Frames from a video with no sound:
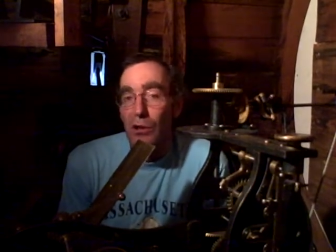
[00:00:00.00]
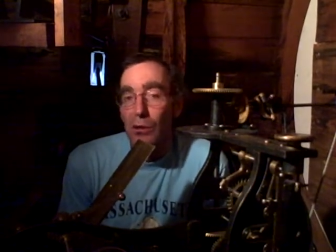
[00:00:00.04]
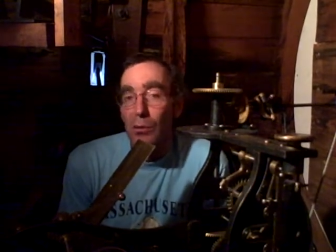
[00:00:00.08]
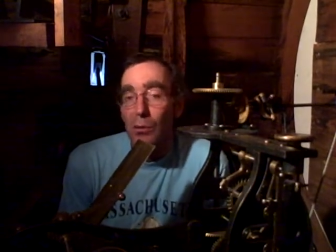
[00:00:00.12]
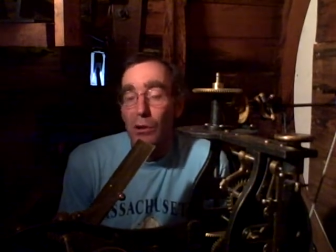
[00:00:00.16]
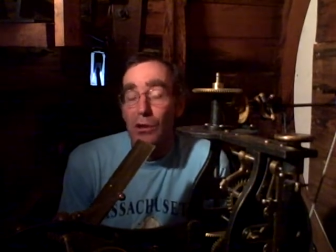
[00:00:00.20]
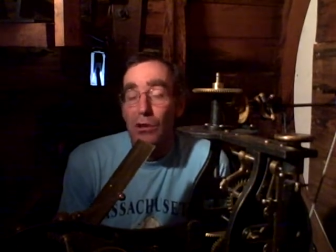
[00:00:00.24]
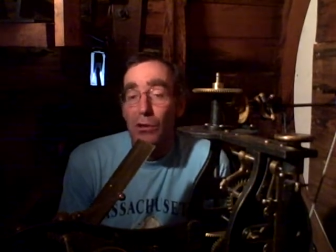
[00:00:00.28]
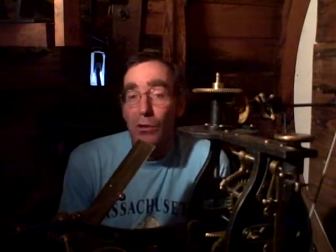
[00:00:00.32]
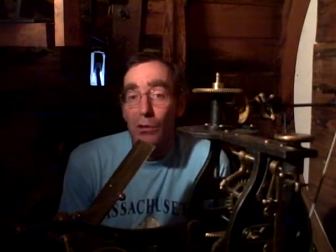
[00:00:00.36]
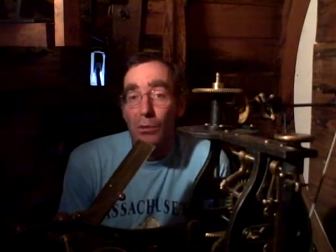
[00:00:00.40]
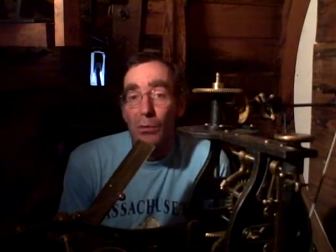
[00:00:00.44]

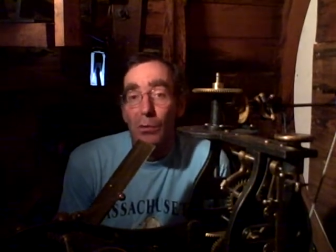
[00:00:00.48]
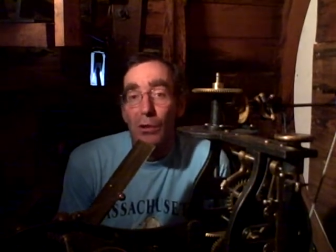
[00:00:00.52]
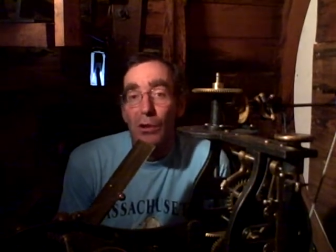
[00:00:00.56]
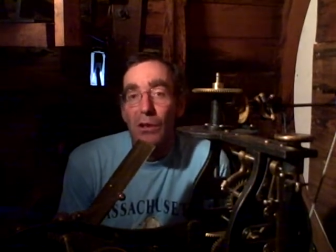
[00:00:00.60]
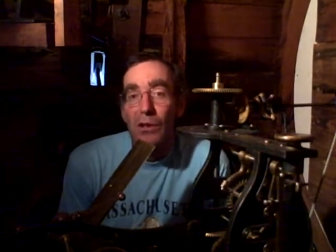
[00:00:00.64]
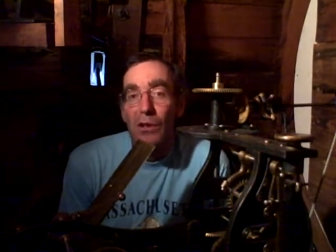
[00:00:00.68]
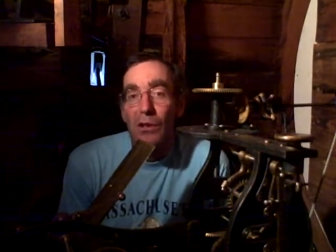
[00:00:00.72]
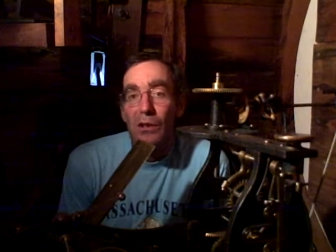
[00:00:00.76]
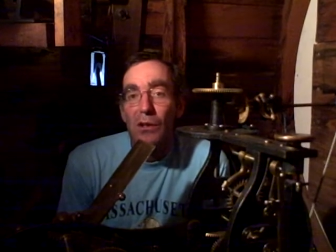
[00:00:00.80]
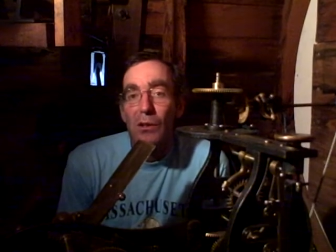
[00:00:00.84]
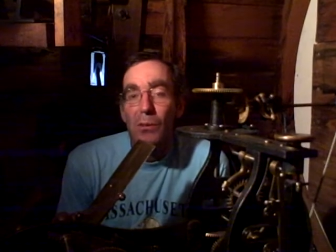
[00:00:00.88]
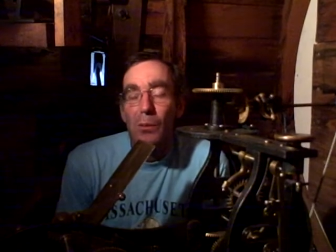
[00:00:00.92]
which are
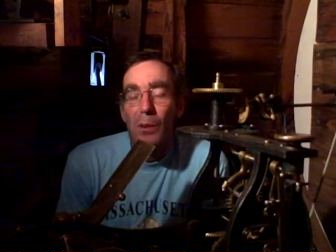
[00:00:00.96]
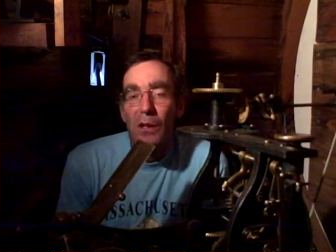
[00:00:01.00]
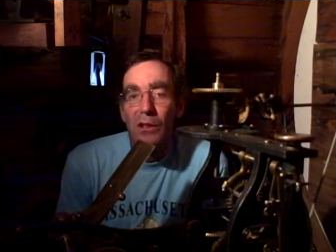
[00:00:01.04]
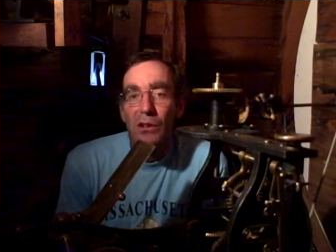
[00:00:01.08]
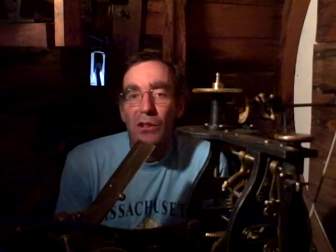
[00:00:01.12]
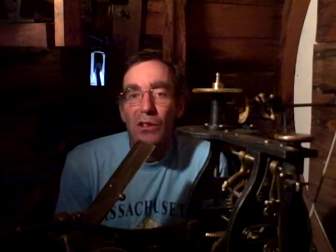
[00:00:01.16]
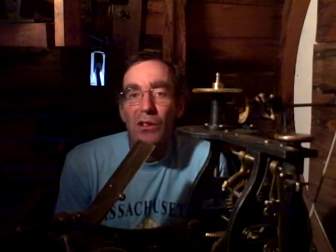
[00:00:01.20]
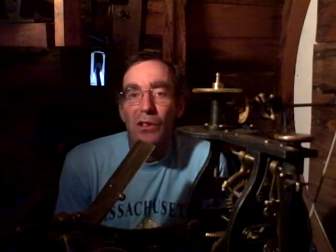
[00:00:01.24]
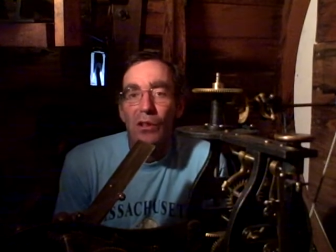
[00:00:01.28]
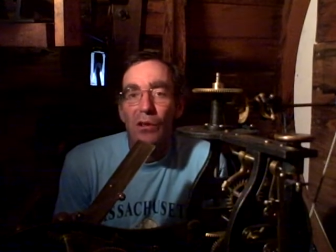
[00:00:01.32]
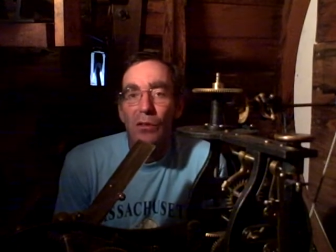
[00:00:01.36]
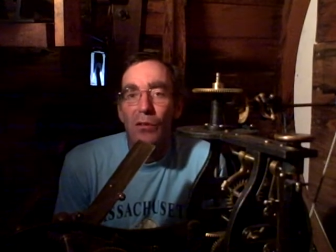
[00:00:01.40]
pretty
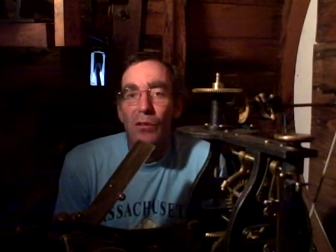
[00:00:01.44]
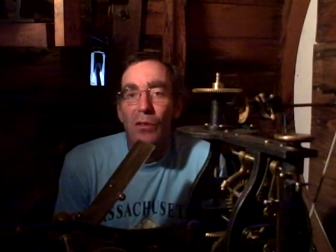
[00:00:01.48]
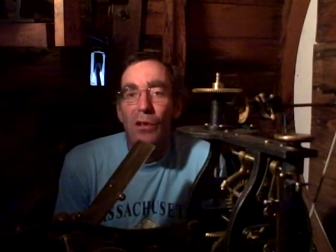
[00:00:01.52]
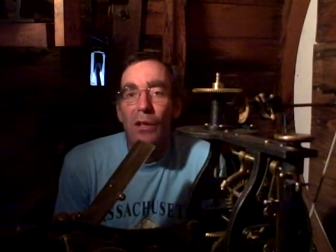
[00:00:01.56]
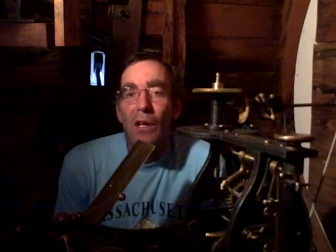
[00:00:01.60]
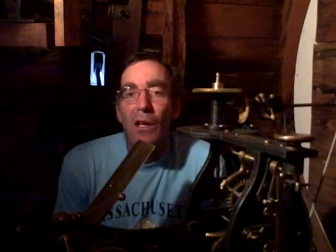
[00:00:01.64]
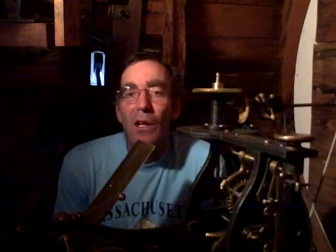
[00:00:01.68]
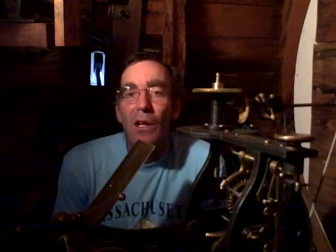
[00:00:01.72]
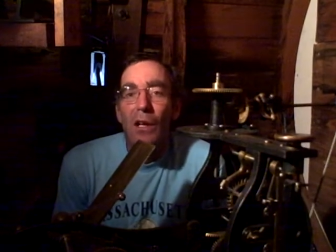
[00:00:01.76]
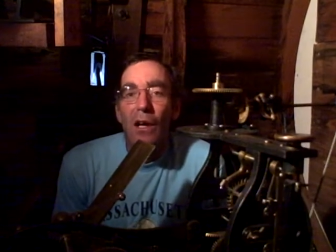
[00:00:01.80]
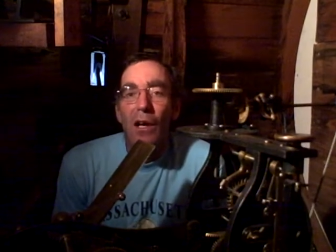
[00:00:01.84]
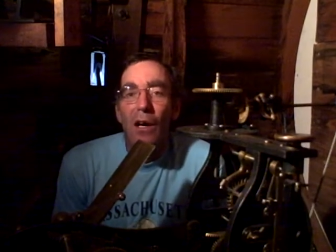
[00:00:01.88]
expensive,
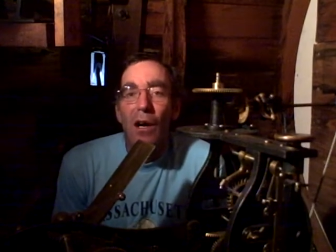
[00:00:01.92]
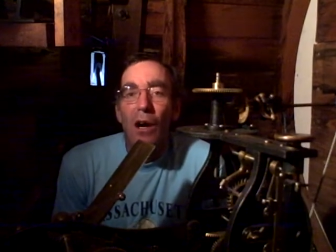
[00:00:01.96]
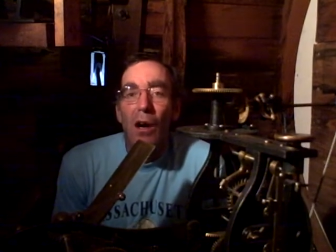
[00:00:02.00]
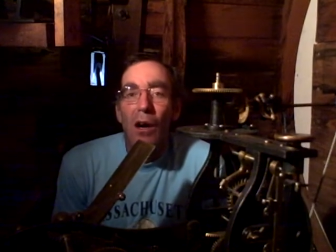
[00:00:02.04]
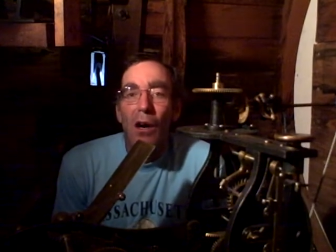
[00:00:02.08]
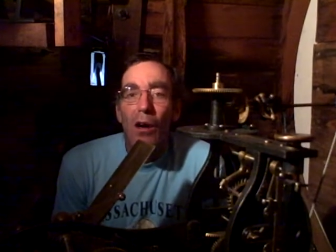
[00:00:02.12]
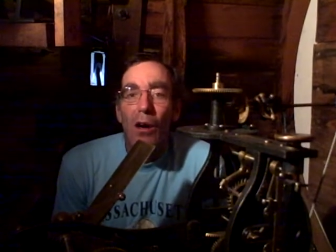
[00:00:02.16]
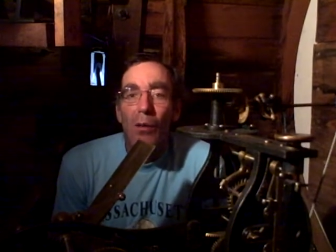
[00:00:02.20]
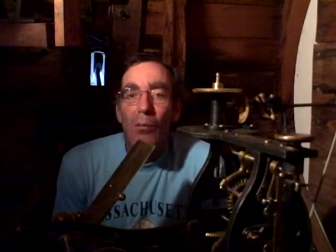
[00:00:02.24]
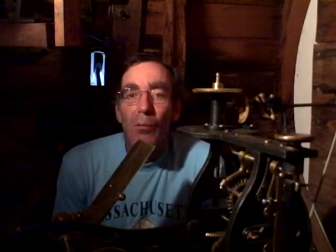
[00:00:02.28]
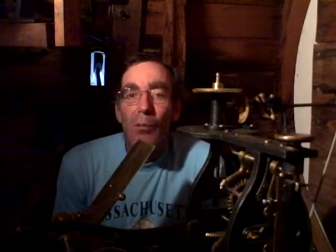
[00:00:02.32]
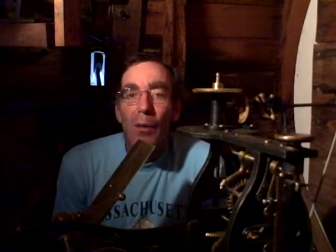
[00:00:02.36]

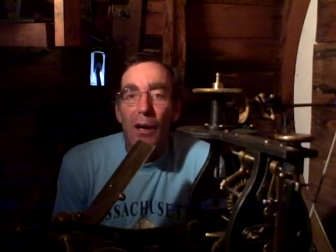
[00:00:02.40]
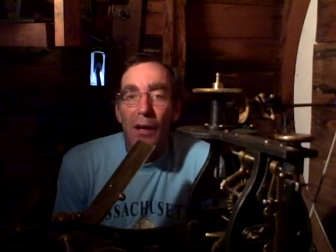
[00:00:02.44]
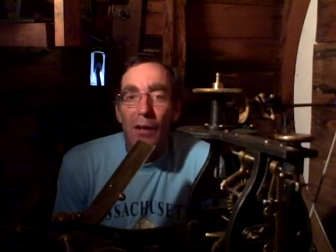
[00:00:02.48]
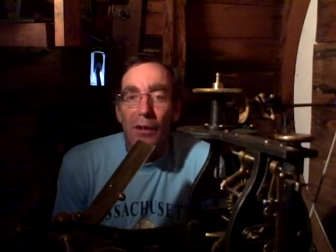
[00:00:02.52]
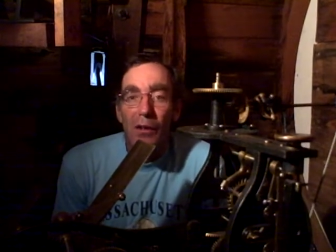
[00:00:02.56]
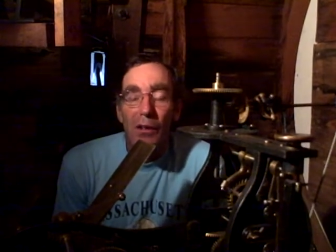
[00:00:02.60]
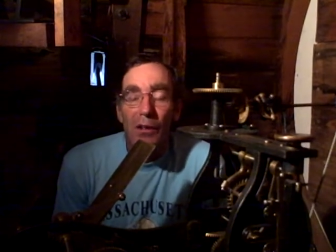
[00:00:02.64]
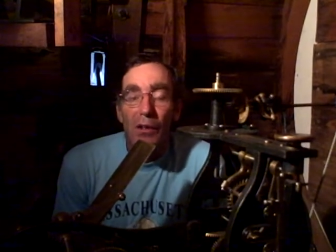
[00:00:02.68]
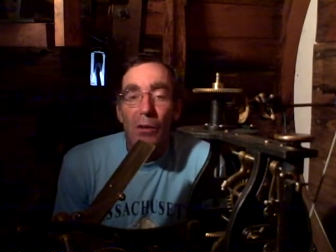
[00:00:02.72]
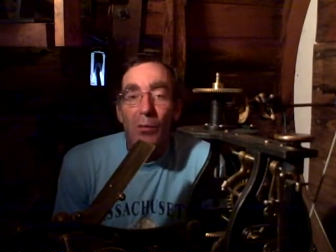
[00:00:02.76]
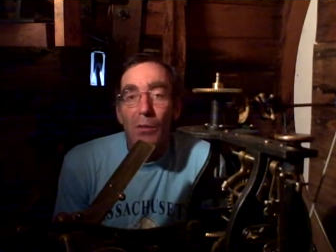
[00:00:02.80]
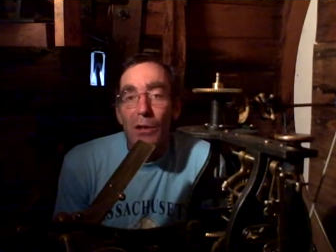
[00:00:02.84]
um, by
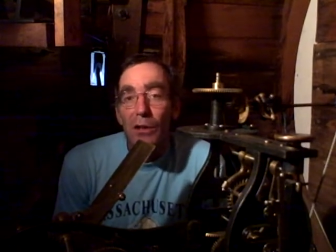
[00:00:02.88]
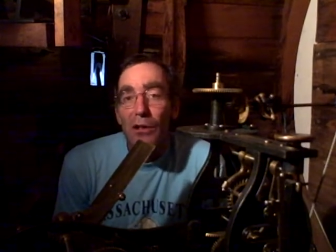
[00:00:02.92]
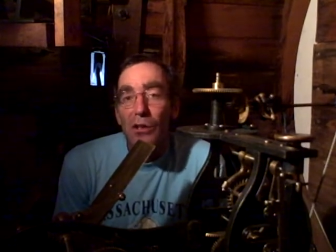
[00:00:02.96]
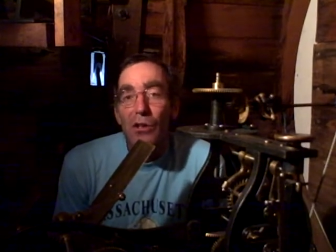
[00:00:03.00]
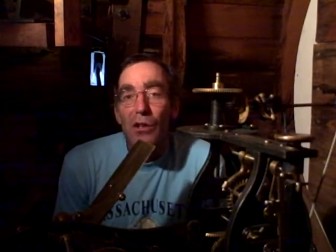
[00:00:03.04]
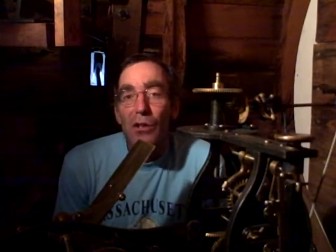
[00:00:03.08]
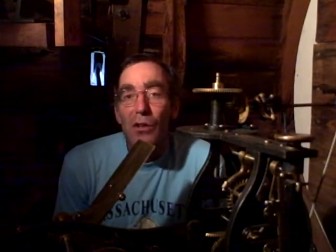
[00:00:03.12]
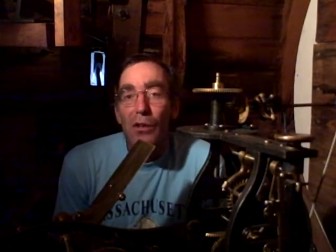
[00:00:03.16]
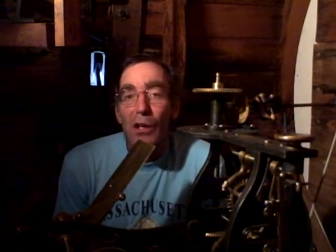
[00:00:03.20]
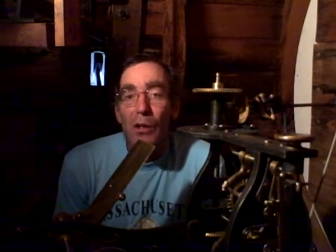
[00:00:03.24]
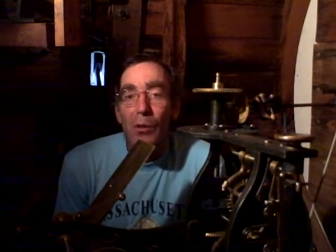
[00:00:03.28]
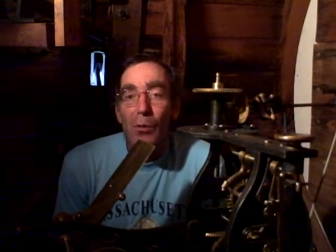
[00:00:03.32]
the
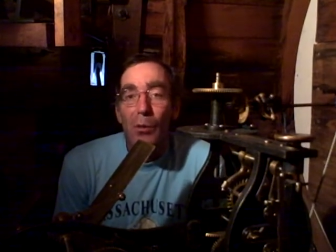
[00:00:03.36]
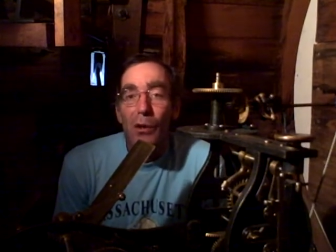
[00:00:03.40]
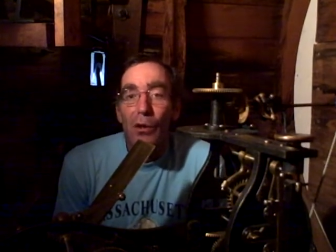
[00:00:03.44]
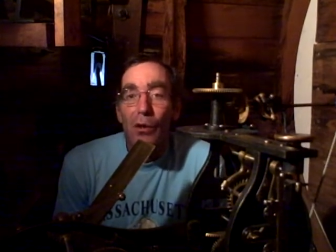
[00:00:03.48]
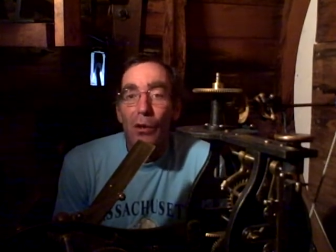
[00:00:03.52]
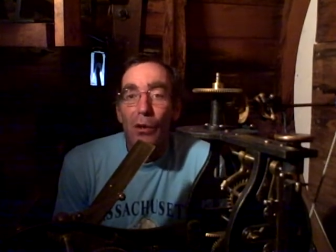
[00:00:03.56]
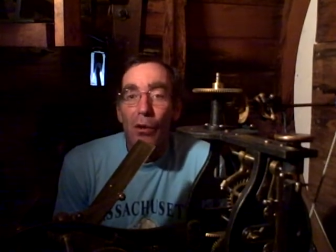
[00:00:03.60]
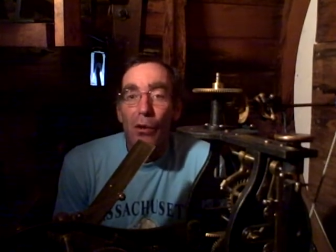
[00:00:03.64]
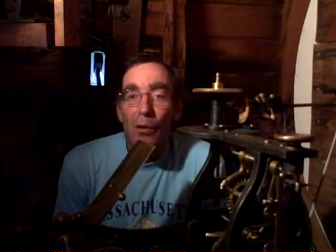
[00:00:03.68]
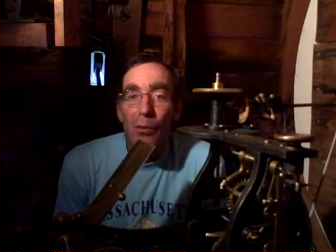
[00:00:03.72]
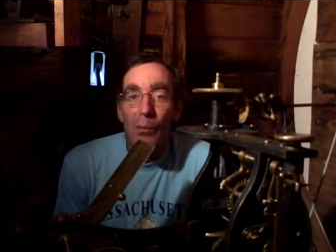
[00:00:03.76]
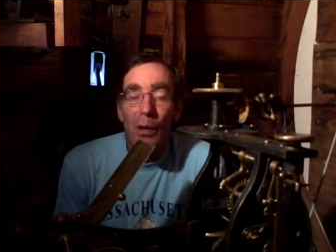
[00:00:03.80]
commission they would
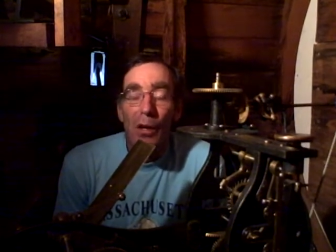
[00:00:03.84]
earn,